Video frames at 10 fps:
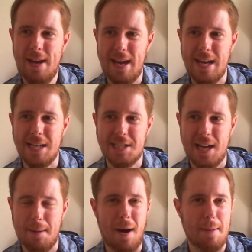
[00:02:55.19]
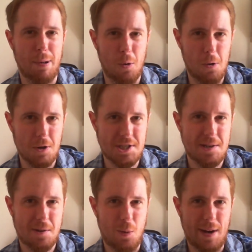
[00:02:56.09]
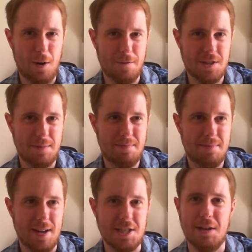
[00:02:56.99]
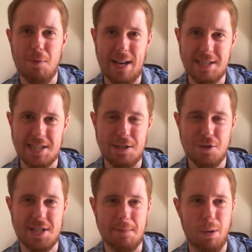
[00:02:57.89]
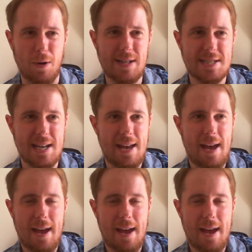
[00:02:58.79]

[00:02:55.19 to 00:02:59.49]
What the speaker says: is I might pause quite often as it raises interesting points,